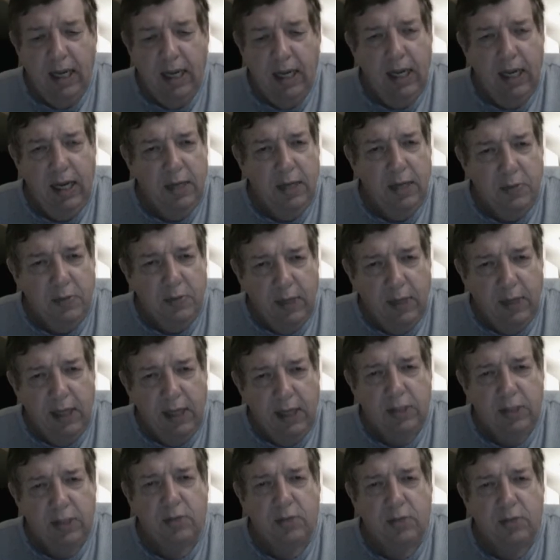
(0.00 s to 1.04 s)
It's really
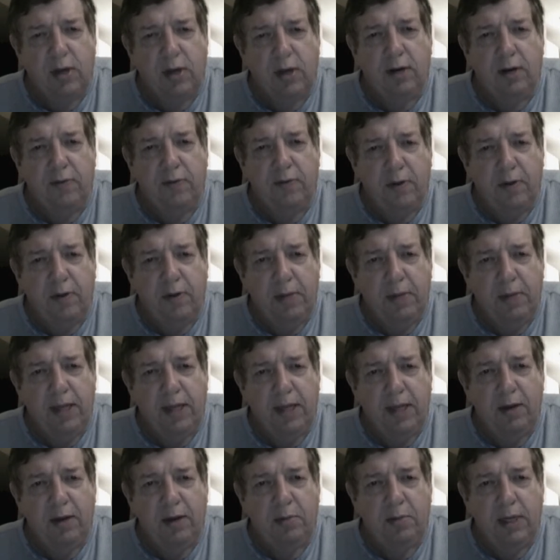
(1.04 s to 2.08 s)
a struggle for me
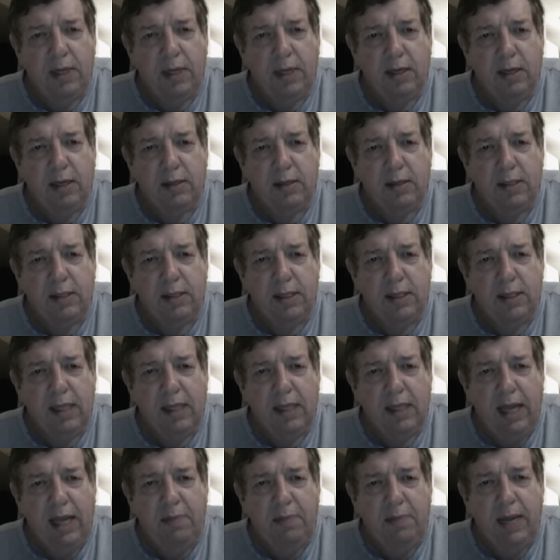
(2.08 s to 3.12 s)
though because
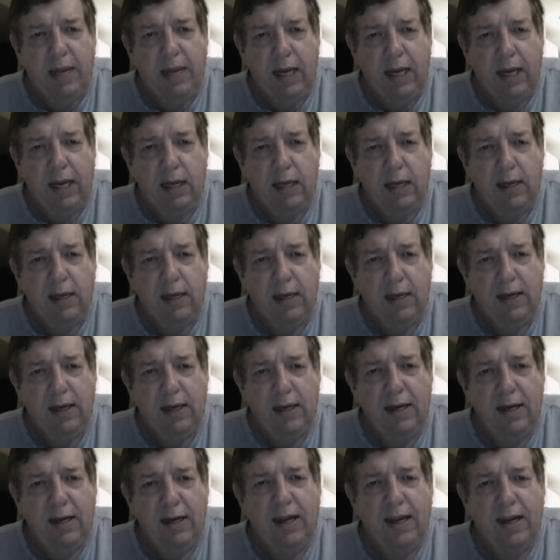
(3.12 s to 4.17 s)
they make
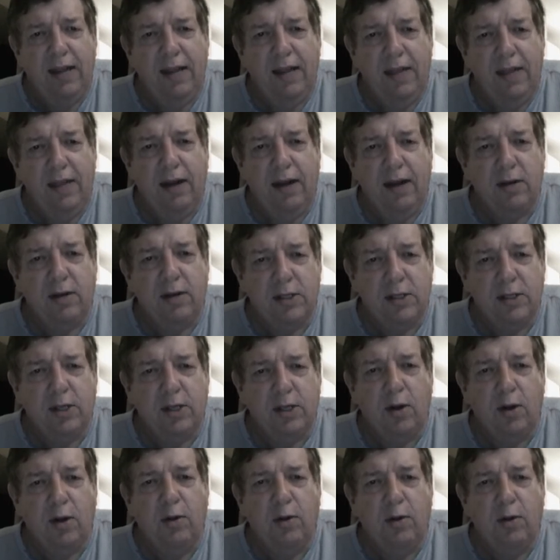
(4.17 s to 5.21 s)
they are
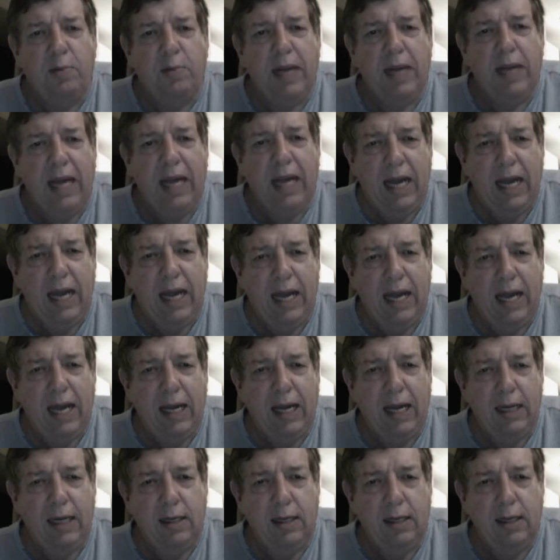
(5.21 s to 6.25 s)
so
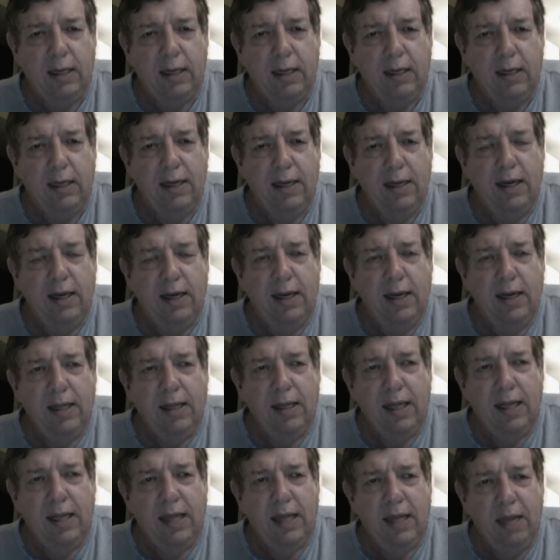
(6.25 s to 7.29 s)
behind
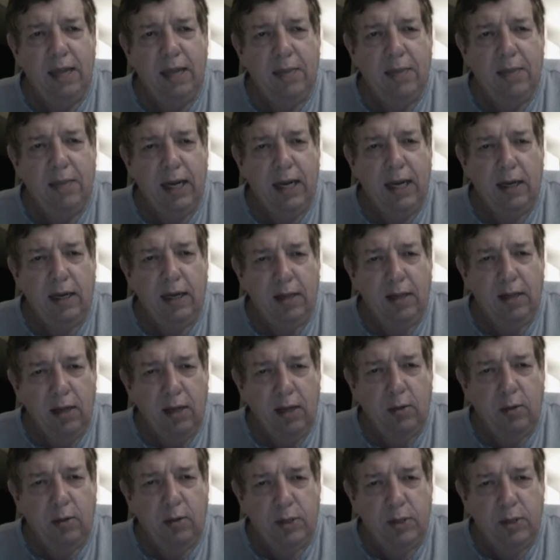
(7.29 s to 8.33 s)
that they make the
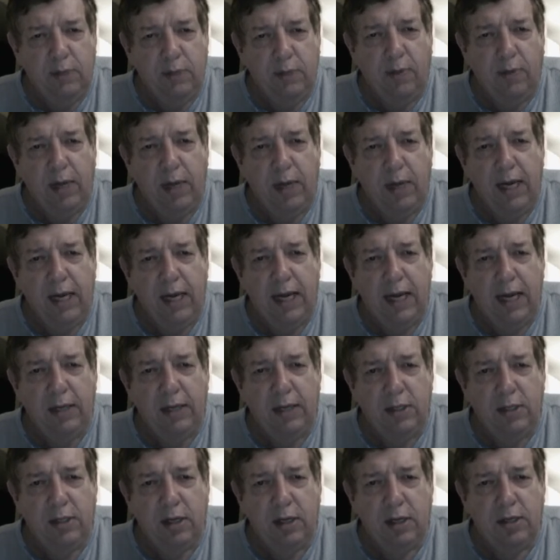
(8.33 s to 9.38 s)
old 249
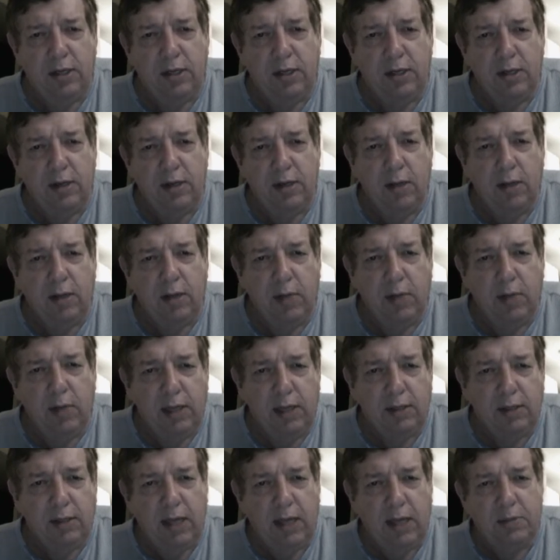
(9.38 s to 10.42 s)
church or the old
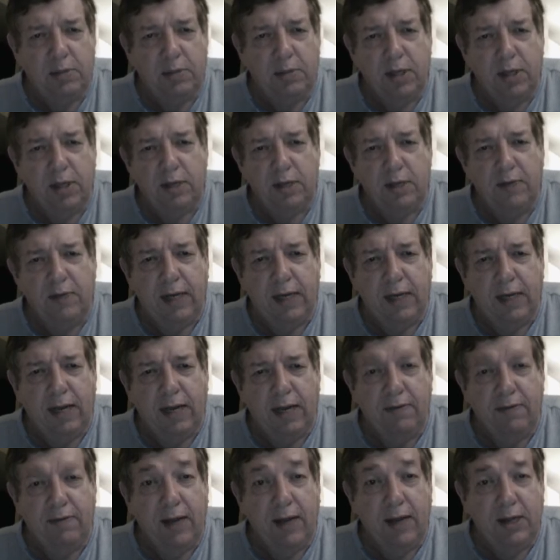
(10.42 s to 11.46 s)
hilltop church feel
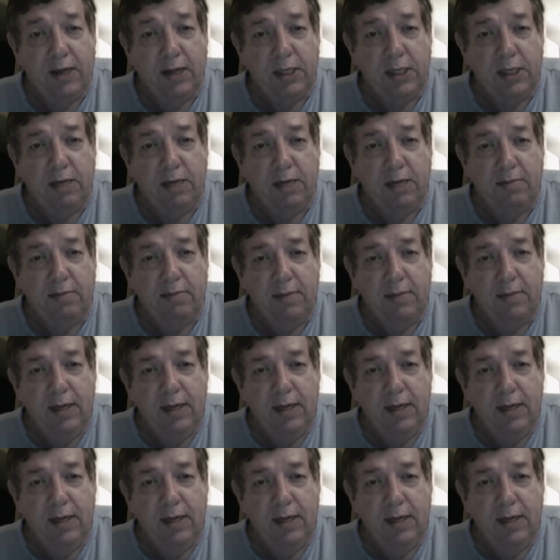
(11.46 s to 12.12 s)
like fellowship.